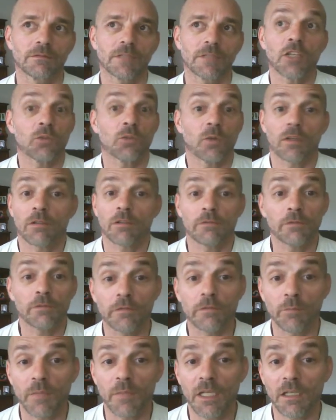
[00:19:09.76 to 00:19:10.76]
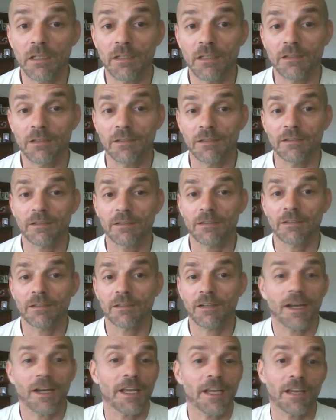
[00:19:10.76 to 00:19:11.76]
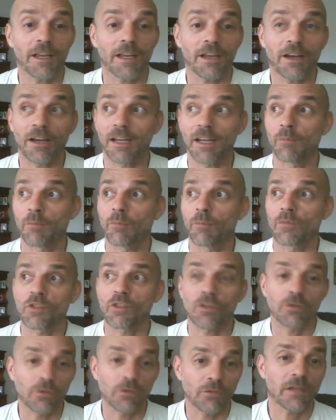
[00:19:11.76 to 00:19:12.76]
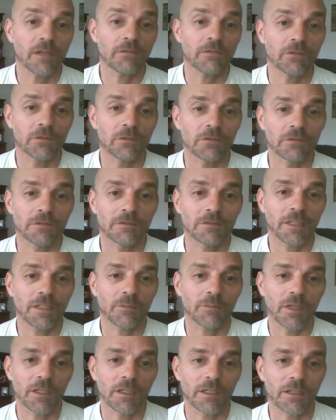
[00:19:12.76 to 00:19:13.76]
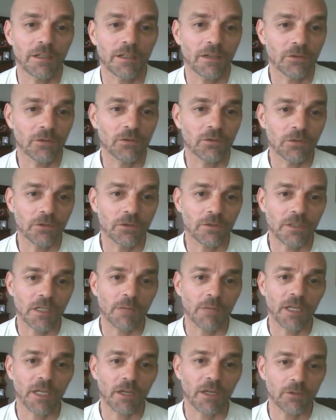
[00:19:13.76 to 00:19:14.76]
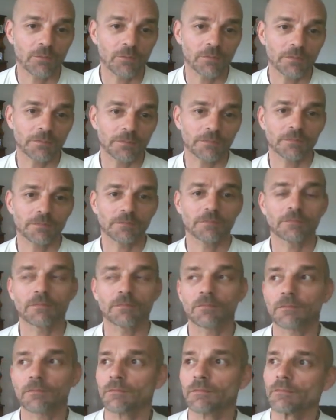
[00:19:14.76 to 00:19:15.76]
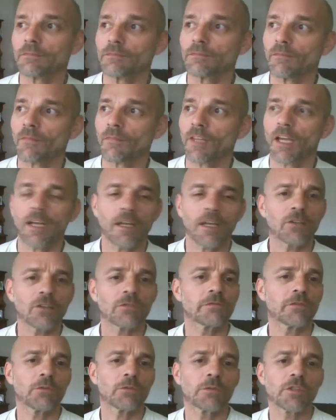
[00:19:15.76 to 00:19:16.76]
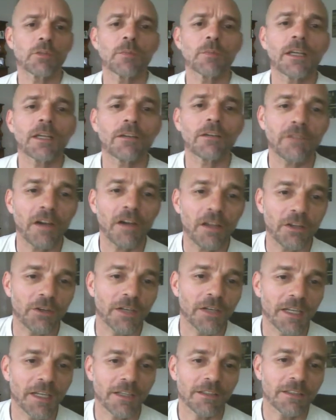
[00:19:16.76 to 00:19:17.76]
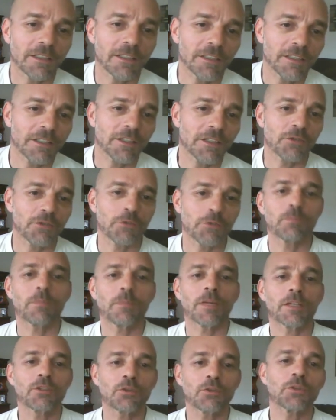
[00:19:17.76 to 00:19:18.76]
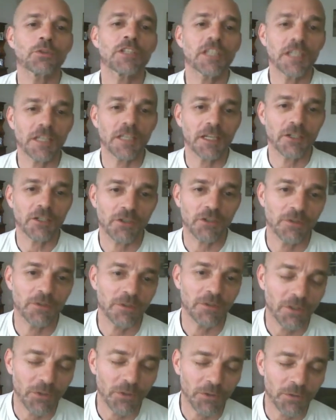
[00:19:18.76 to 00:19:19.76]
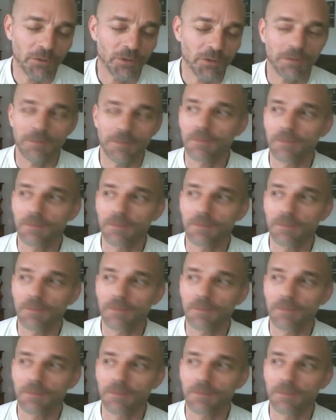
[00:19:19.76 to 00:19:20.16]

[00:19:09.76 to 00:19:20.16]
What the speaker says: It's wonderful for me. I am so grateful that my other daughter is coming home. And I look forward to being a father again to my 2 teenage girls,